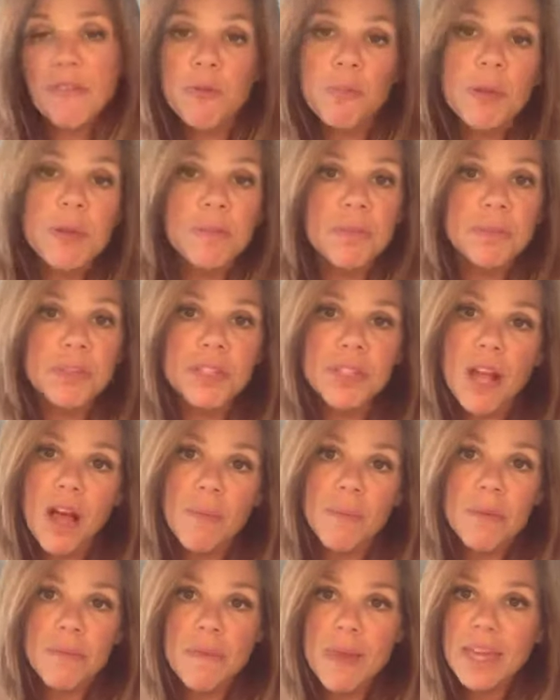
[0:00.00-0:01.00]
for people to
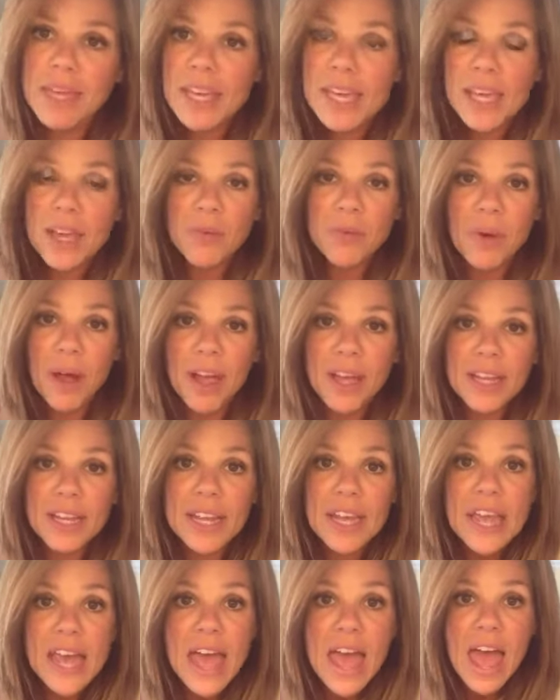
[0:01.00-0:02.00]
not be making it right.